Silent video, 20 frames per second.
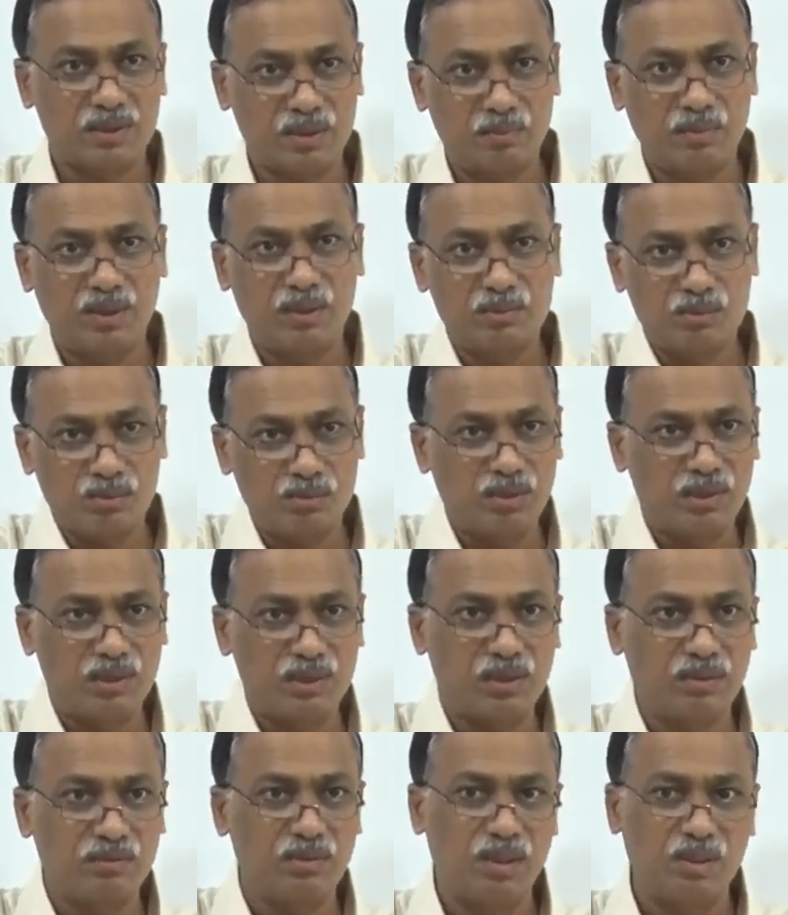Sometimes students
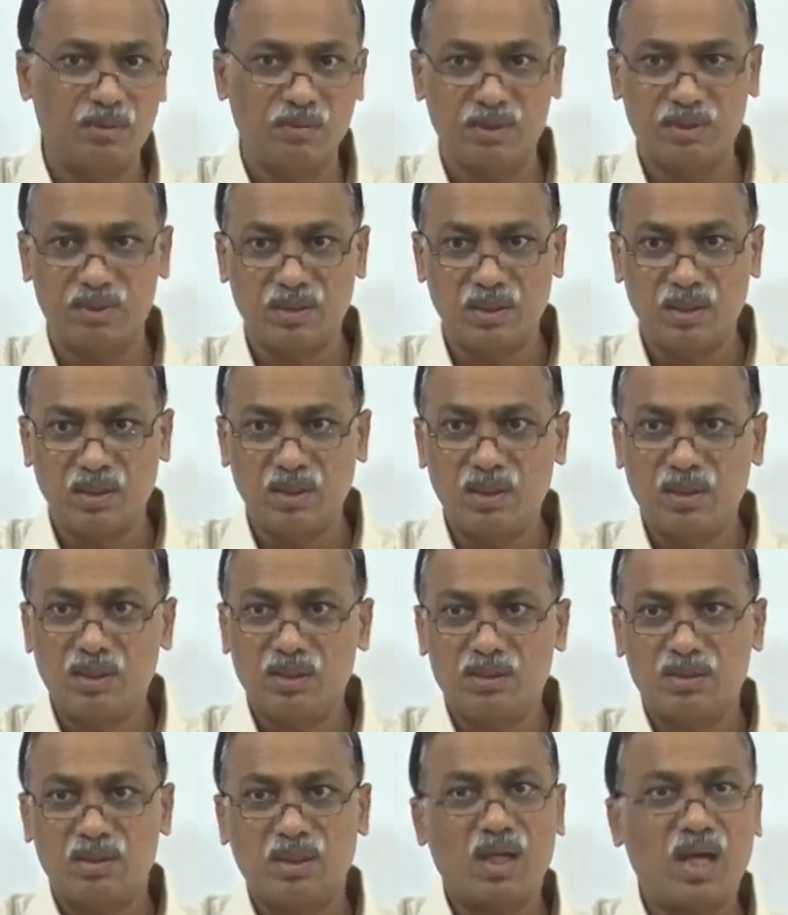give the request,
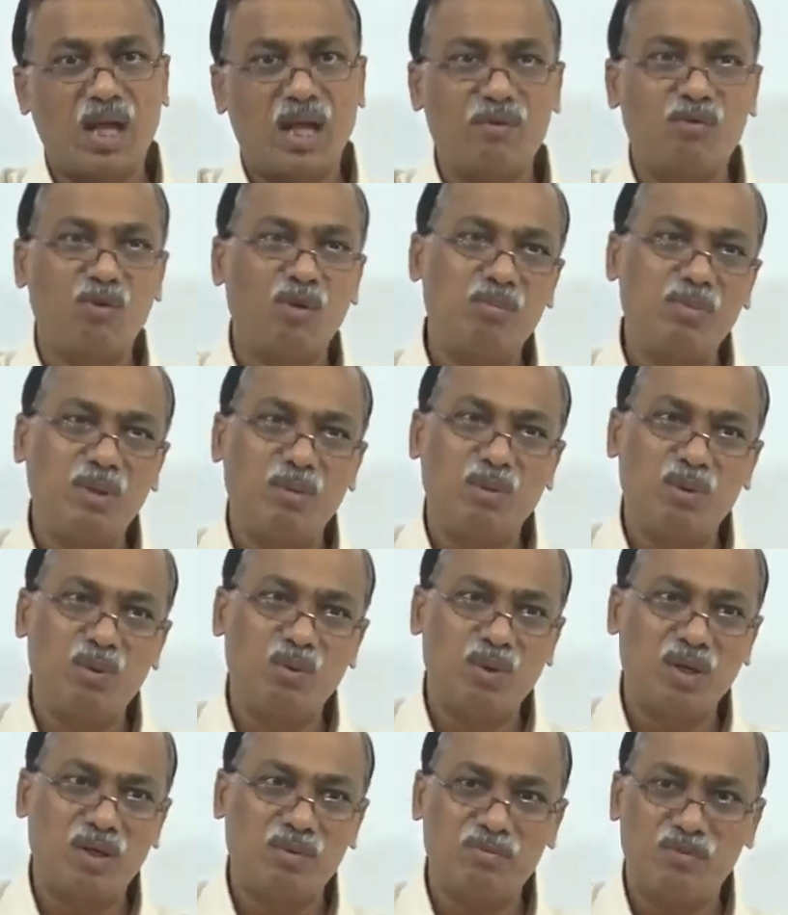sir, I won't be able to
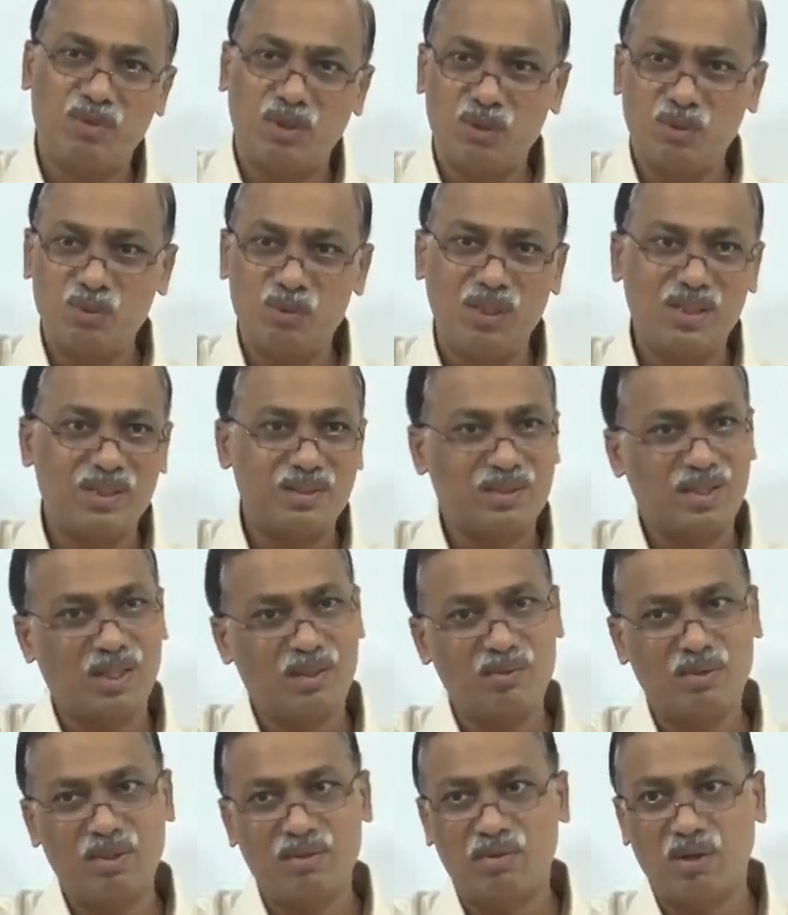come for two days, can
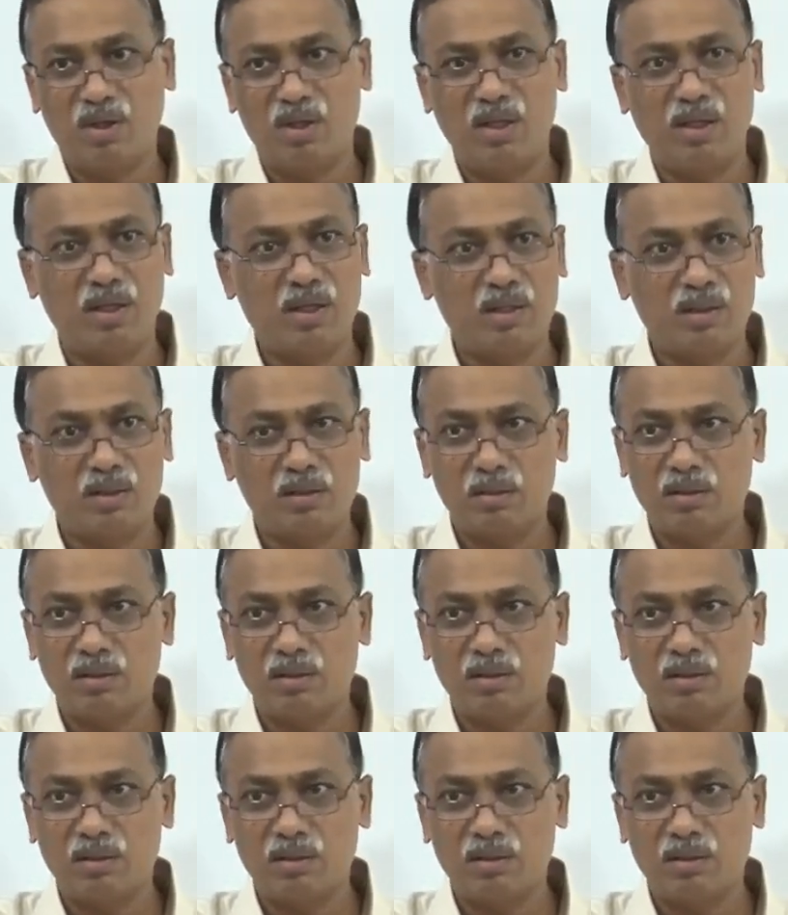you give holiday?